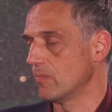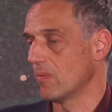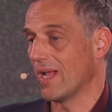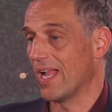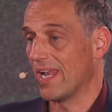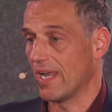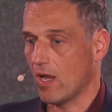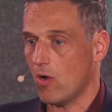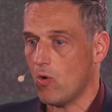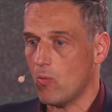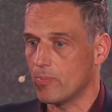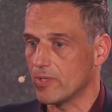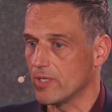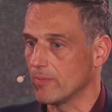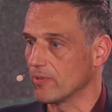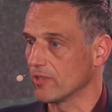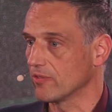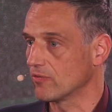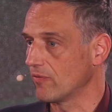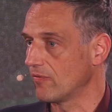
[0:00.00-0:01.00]
allow
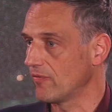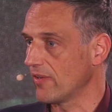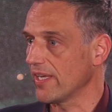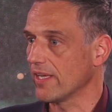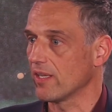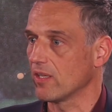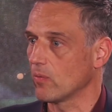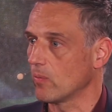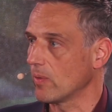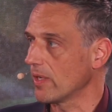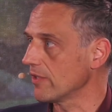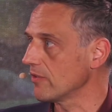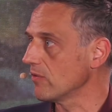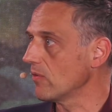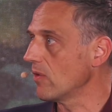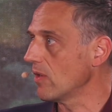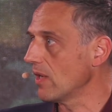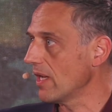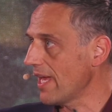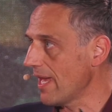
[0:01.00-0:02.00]
people to fail, where
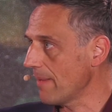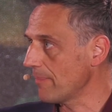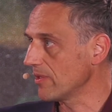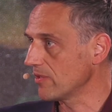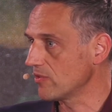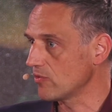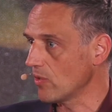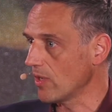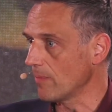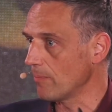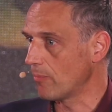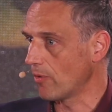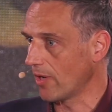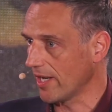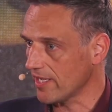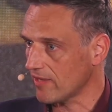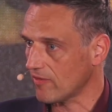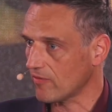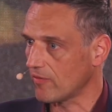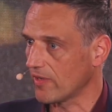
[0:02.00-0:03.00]
you are happy to
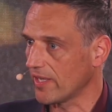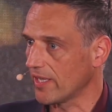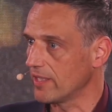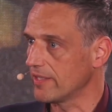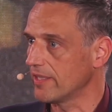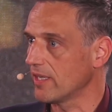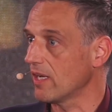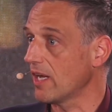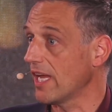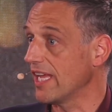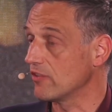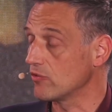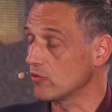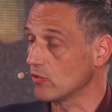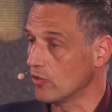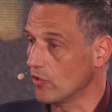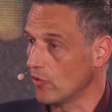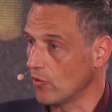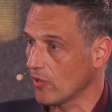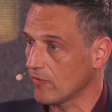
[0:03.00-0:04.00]
embrace failure and to
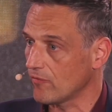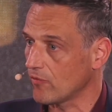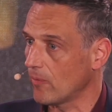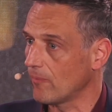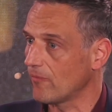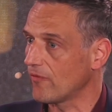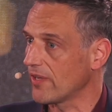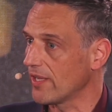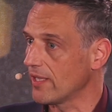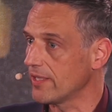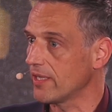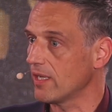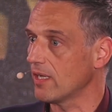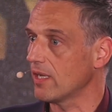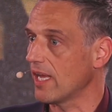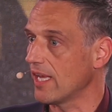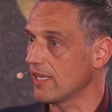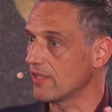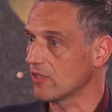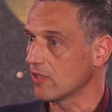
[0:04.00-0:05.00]
learn from failure,
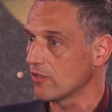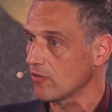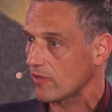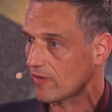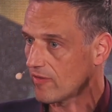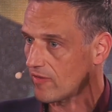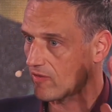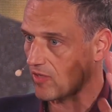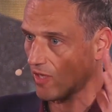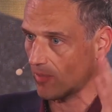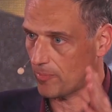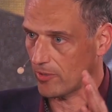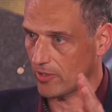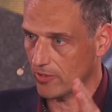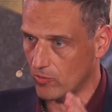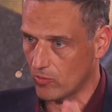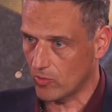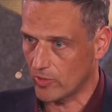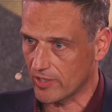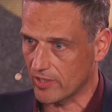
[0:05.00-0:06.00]
and you're not stubborn
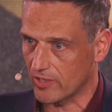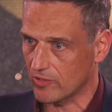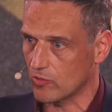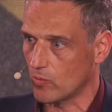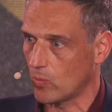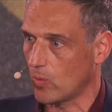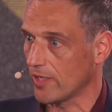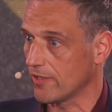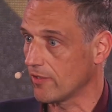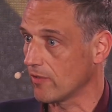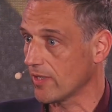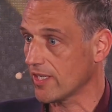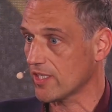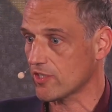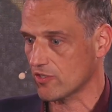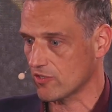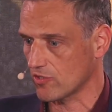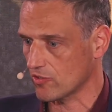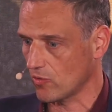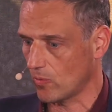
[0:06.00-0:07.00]
going into one
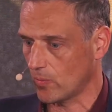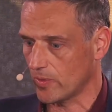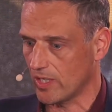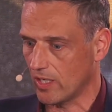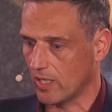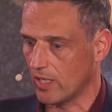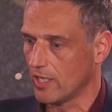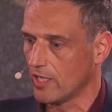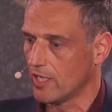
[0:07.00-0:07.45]
direction. So we